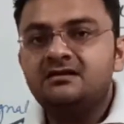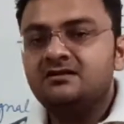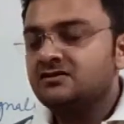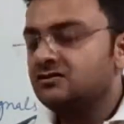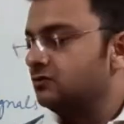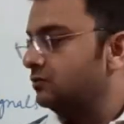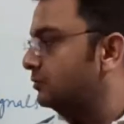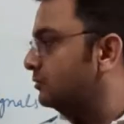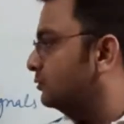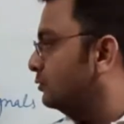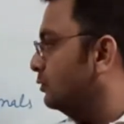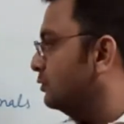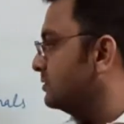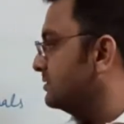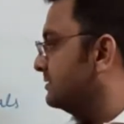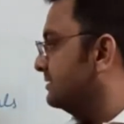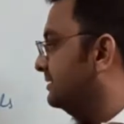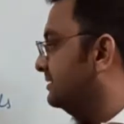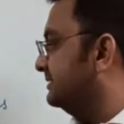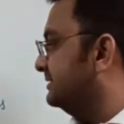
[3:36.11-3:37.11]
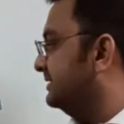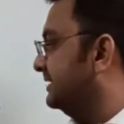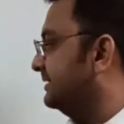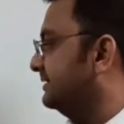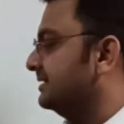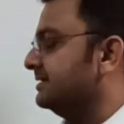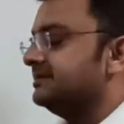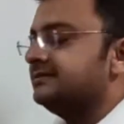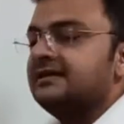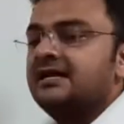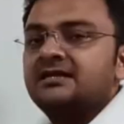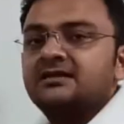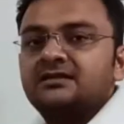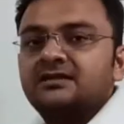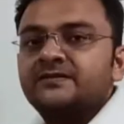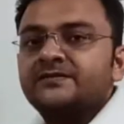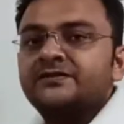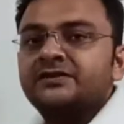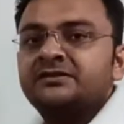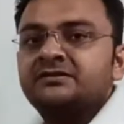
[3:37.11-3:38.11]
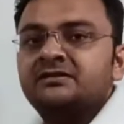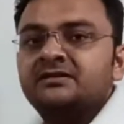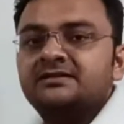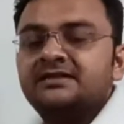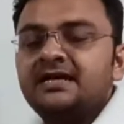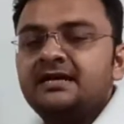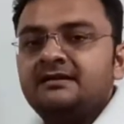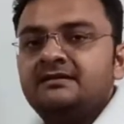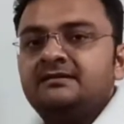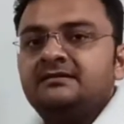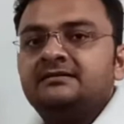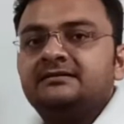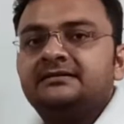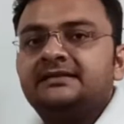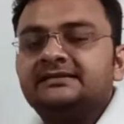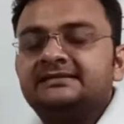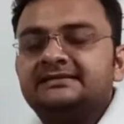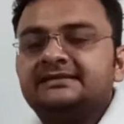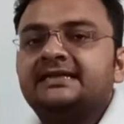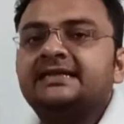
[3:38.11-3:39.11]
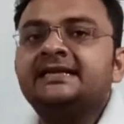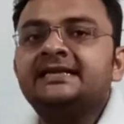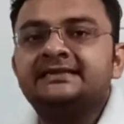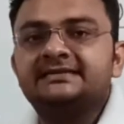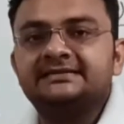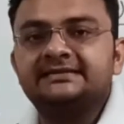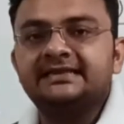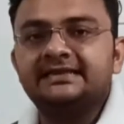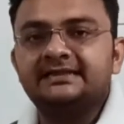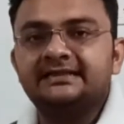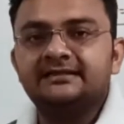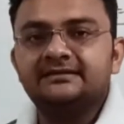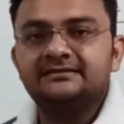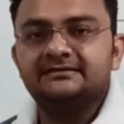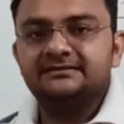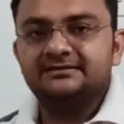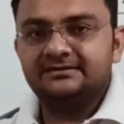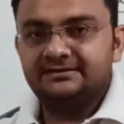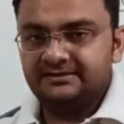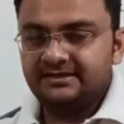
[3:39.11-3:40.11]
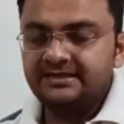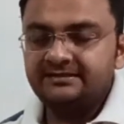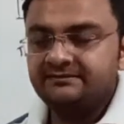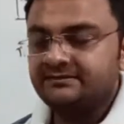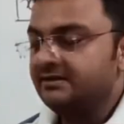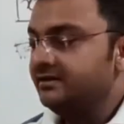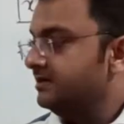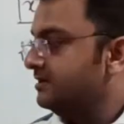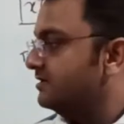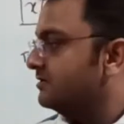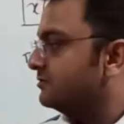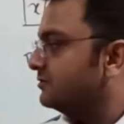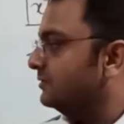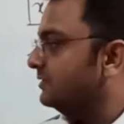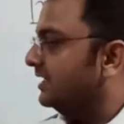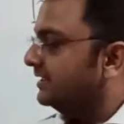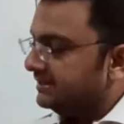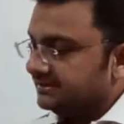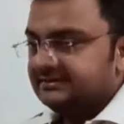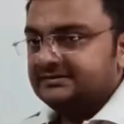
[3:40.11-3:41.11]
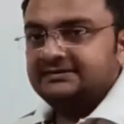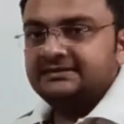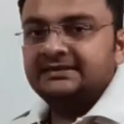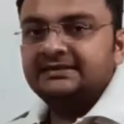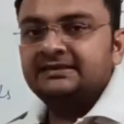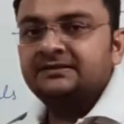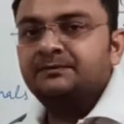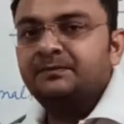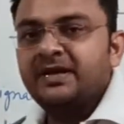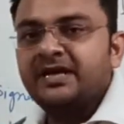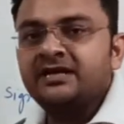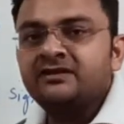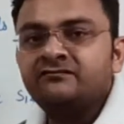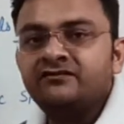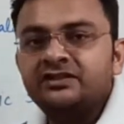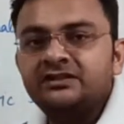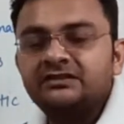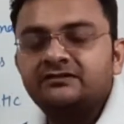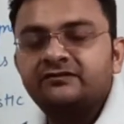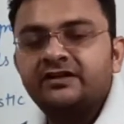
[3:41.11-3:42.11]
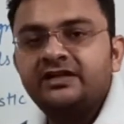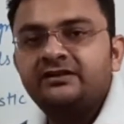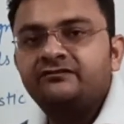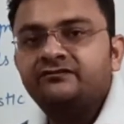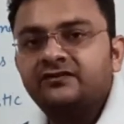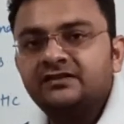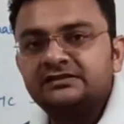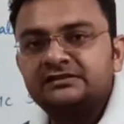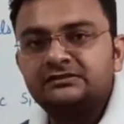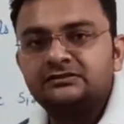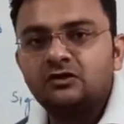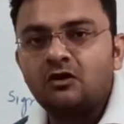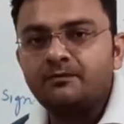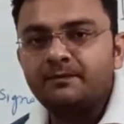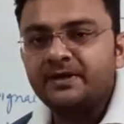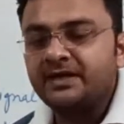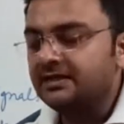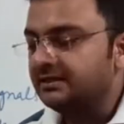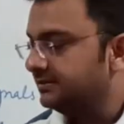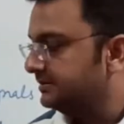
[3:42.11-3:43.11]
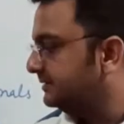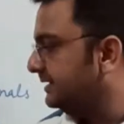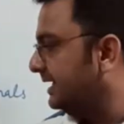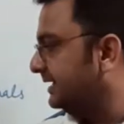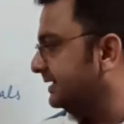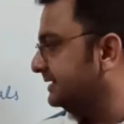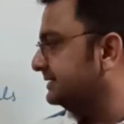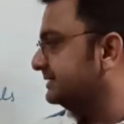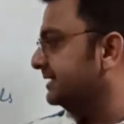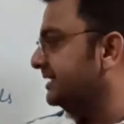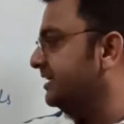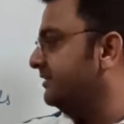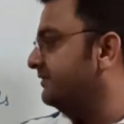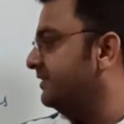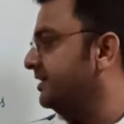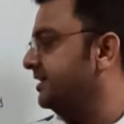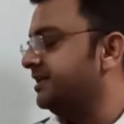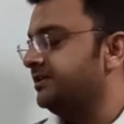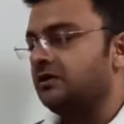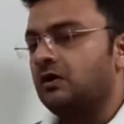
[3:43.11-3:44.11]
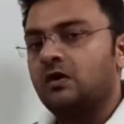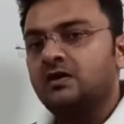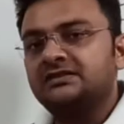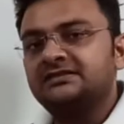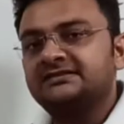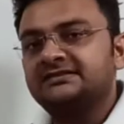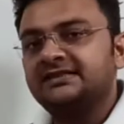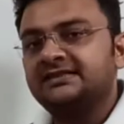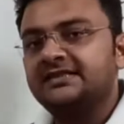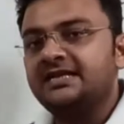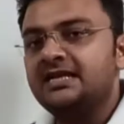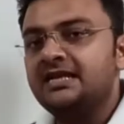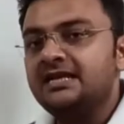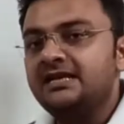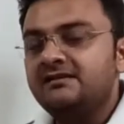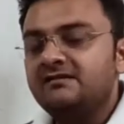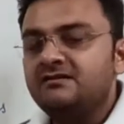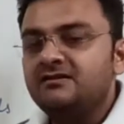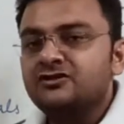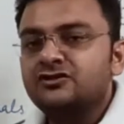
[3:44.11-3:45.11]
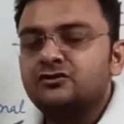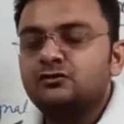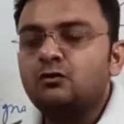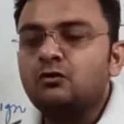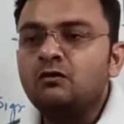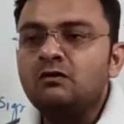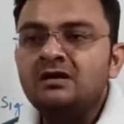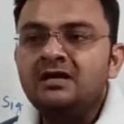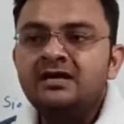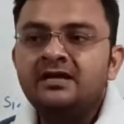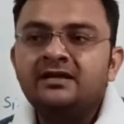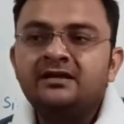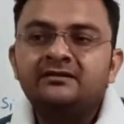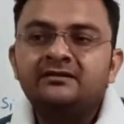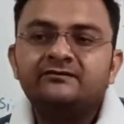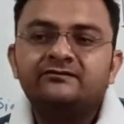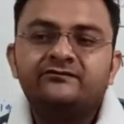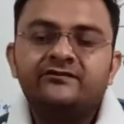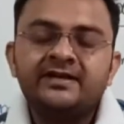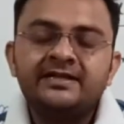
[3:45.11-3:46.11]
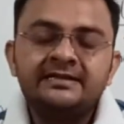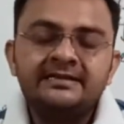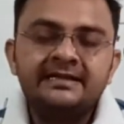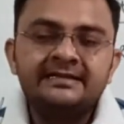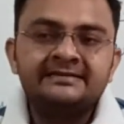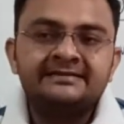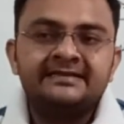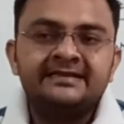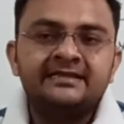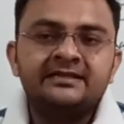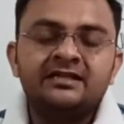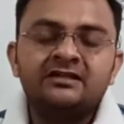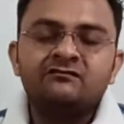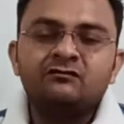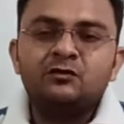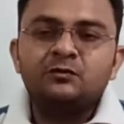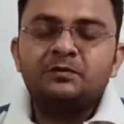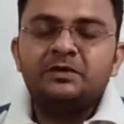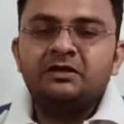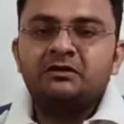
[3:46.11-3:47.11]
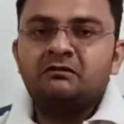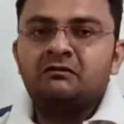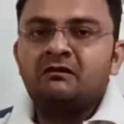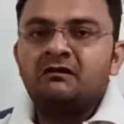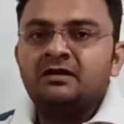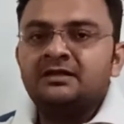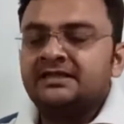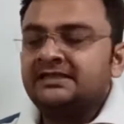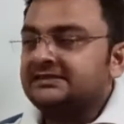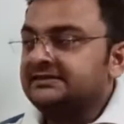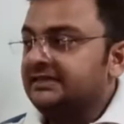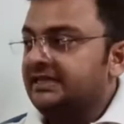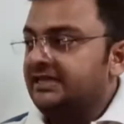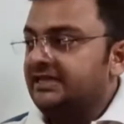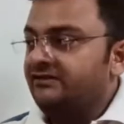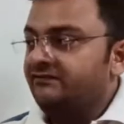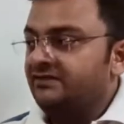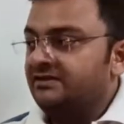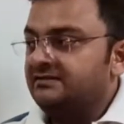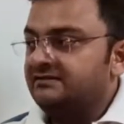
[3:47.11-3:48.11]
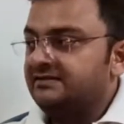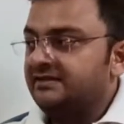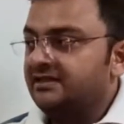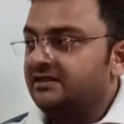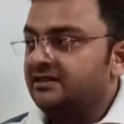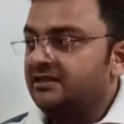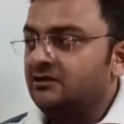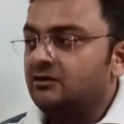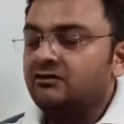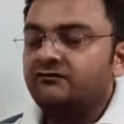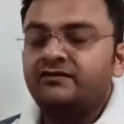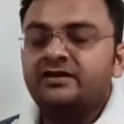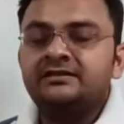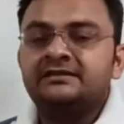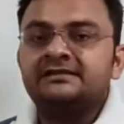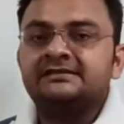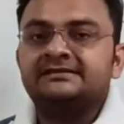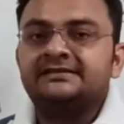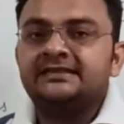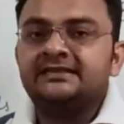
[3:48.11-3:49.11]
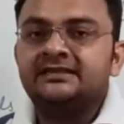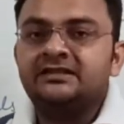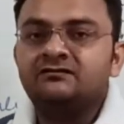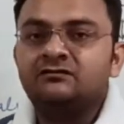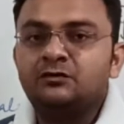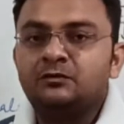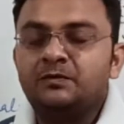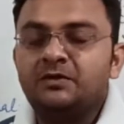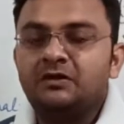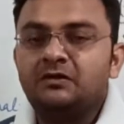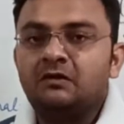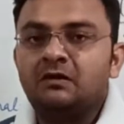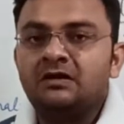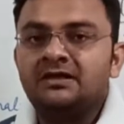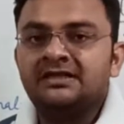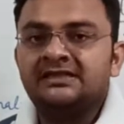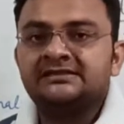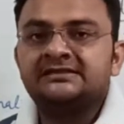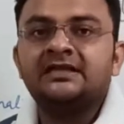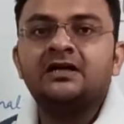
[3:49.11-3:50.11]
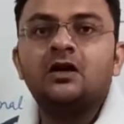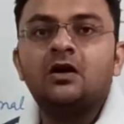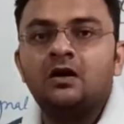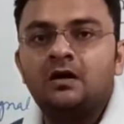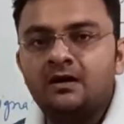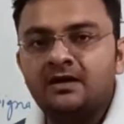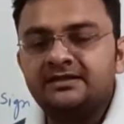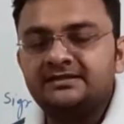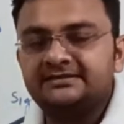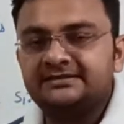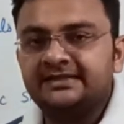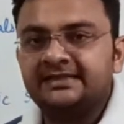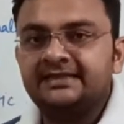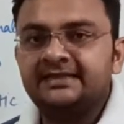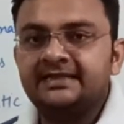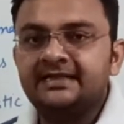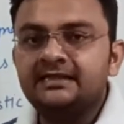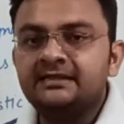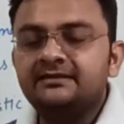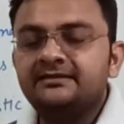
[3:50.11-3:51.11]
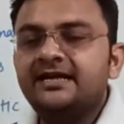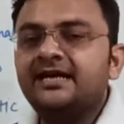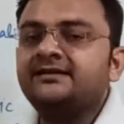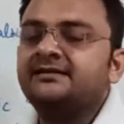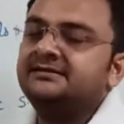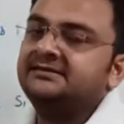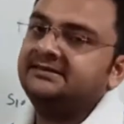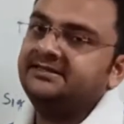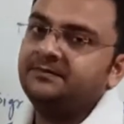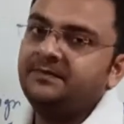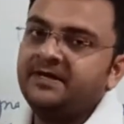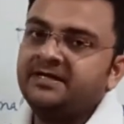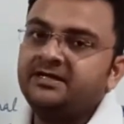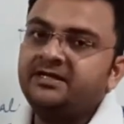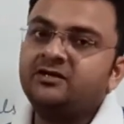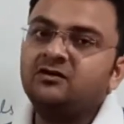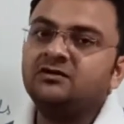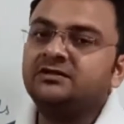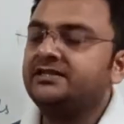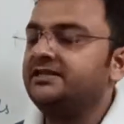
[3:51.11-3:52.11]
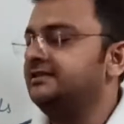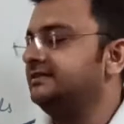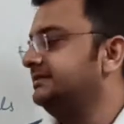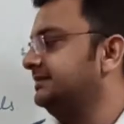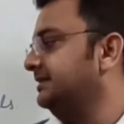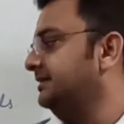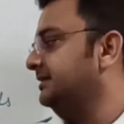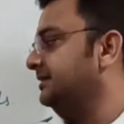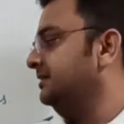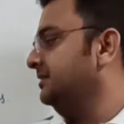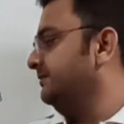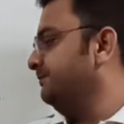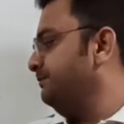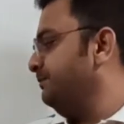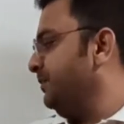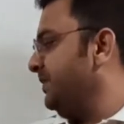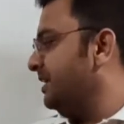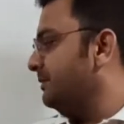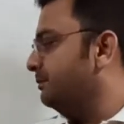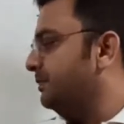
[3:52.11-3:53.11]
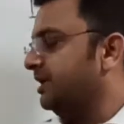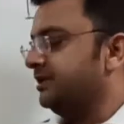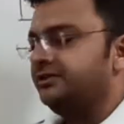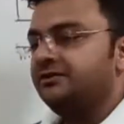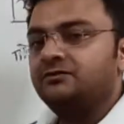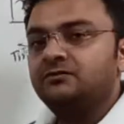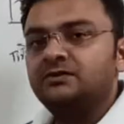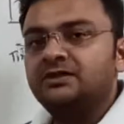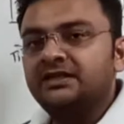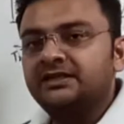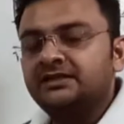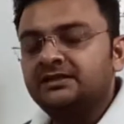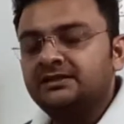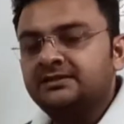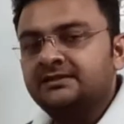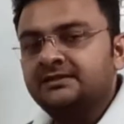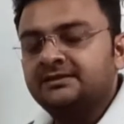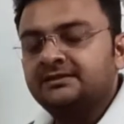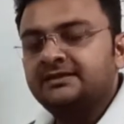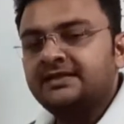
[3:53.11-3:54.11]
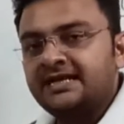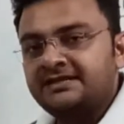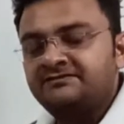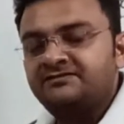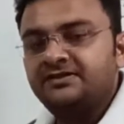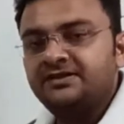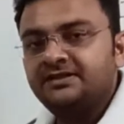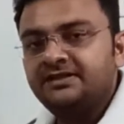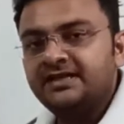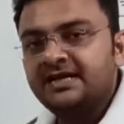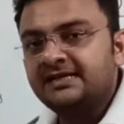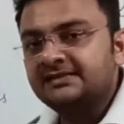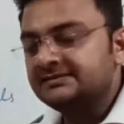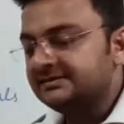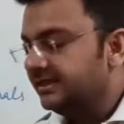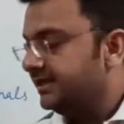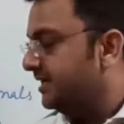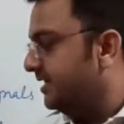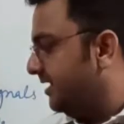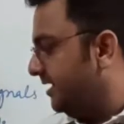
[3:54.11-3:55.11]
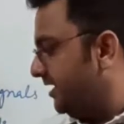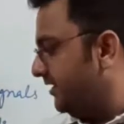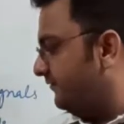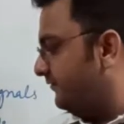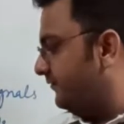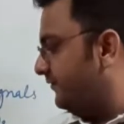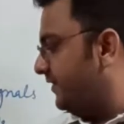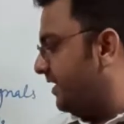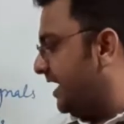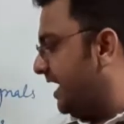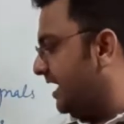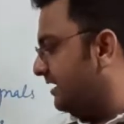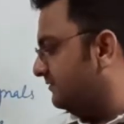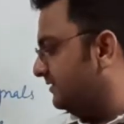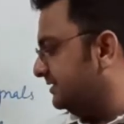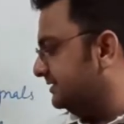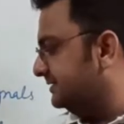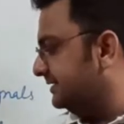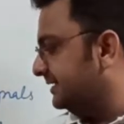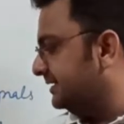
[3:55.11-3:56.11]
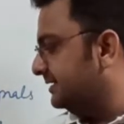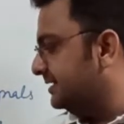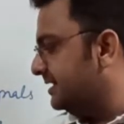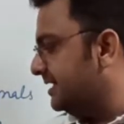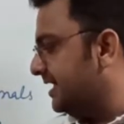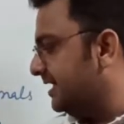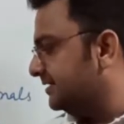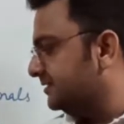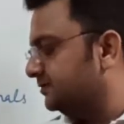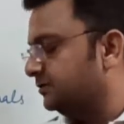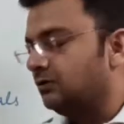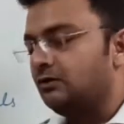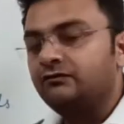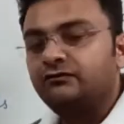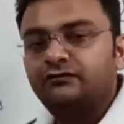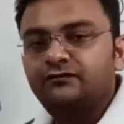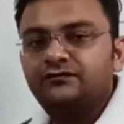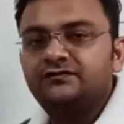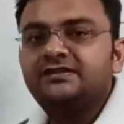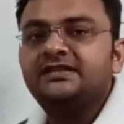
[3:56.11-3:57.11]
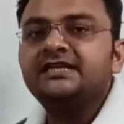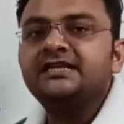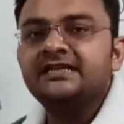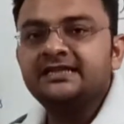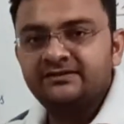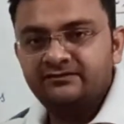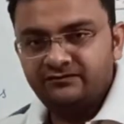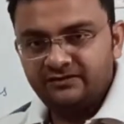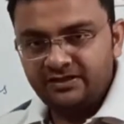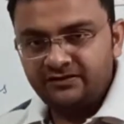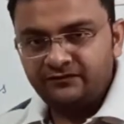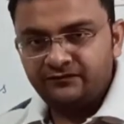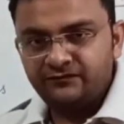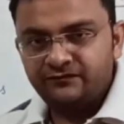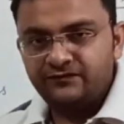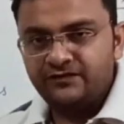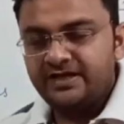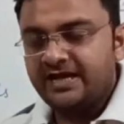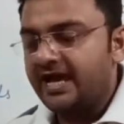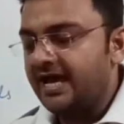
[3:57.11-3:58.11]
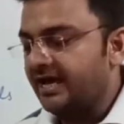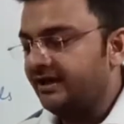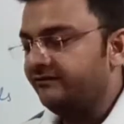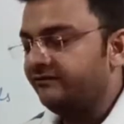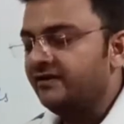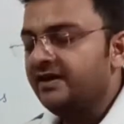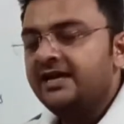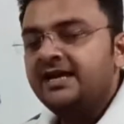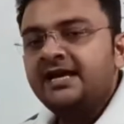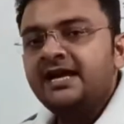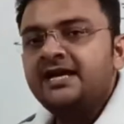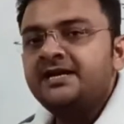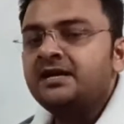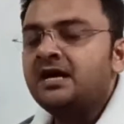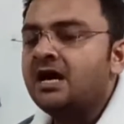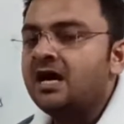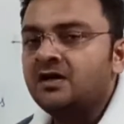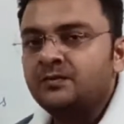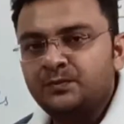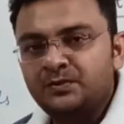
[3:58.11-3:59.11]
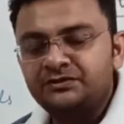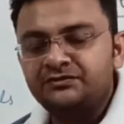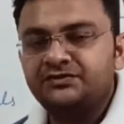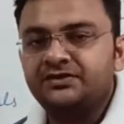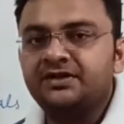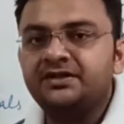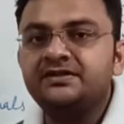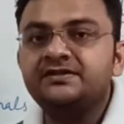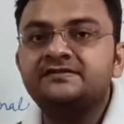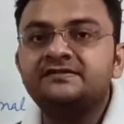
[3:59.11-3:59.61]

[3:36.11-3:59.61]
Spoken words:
So those signals comes under the discrete signal, right? So let us begin with very first topic, that is even and odd signal. So when the signal would be called as an even signal, or when the signal would be called as an odd signal, that is depending on these particular criterias. If we have a signal x of t, if we have an arbitrary